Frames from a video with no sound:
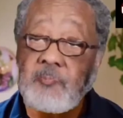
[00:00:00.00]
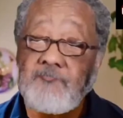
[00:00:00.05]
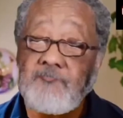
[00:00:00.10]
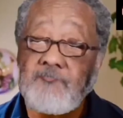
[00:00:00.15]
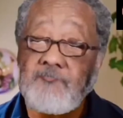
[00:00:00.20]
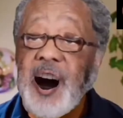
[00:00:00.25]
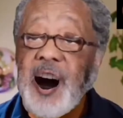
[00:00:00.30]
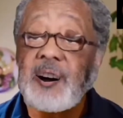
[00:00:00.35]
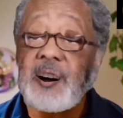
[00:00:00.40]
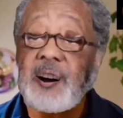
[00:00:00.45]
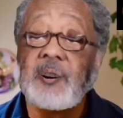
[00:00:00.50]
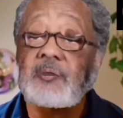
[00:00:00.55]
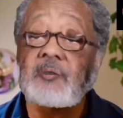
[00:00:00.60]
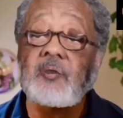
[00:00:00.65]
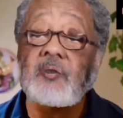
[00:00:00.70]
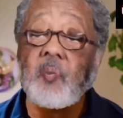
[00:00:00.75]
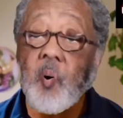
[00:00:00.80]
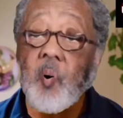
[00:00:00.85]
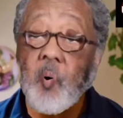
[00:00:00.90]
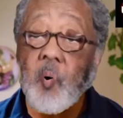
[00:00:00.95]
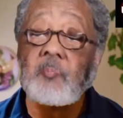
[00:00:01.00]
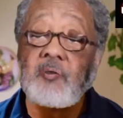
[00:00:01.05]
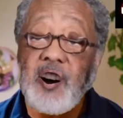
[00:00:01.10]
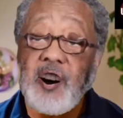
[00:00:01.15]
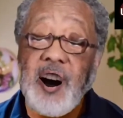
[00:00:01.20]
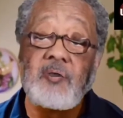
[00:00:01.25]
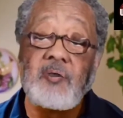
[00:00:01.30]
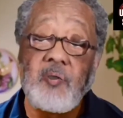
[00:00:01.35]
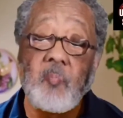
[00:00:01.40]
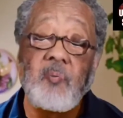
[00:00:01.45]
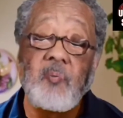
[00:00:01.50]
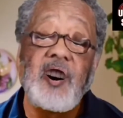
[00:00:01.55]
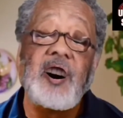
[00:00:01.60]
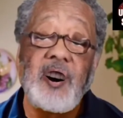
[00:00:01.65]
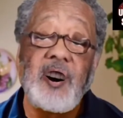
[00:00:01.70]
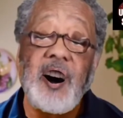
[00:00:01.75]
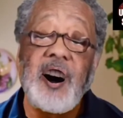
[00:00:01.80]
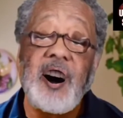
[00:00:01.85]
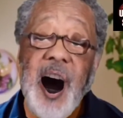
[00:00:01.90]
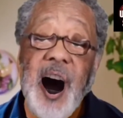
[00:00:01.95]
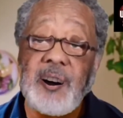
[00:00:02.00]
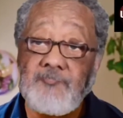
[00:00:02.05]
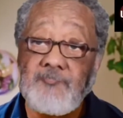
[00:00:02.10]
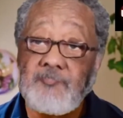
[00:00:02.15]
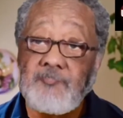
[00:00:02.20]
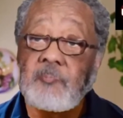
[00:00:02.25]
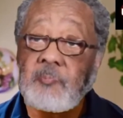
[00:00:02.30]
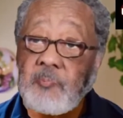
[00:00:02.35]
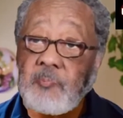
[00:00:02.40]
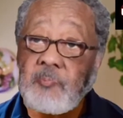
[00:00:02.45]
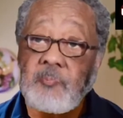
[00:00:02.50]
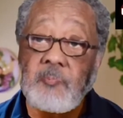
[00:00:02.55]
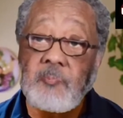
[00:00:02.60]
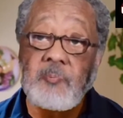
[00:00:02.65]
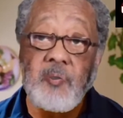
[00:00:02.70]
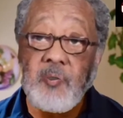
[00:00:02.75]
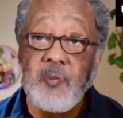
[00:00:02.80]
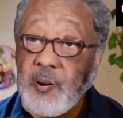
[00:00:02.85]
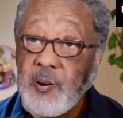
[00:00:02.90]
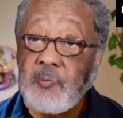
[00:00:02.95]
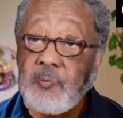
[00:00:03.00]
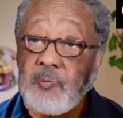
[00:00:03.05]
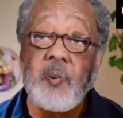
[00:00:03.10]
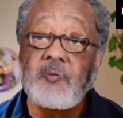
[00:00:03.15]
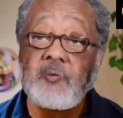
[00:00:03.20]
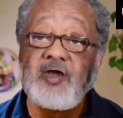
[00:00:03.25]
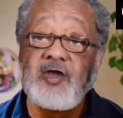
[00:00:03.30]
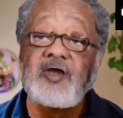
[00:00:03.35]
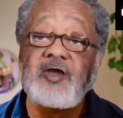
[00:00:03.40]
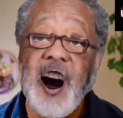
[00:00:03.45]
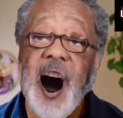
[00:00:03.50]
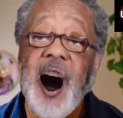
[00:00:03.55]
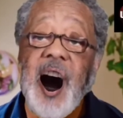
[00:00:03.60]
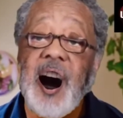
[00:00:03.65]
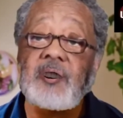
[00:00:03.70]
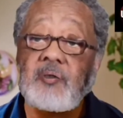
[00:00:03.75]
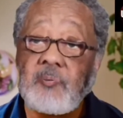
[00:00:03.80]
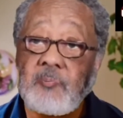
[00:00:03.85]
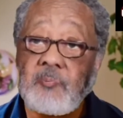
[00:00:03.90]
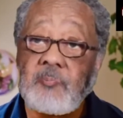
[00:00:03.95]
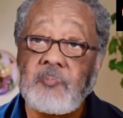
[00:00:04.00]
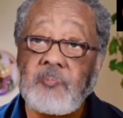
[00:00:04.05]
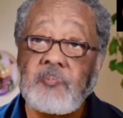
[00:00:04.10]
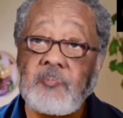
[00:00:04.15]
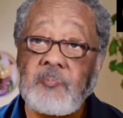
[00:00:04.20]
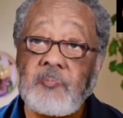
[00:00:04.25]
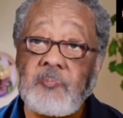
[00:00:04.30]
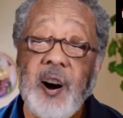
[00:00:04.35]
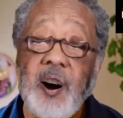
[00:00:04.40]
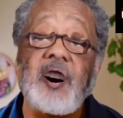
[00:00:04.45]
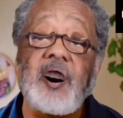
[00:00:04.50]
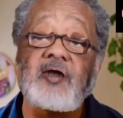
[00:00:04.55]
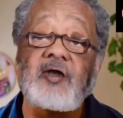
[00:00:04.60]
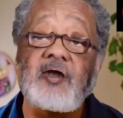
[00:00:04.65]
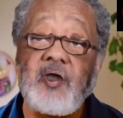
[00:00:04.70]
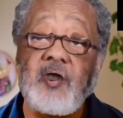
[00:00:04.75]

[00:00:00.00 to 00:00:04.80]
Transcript: there. Fanny, there's two things you need in life six months of cash, and a safe.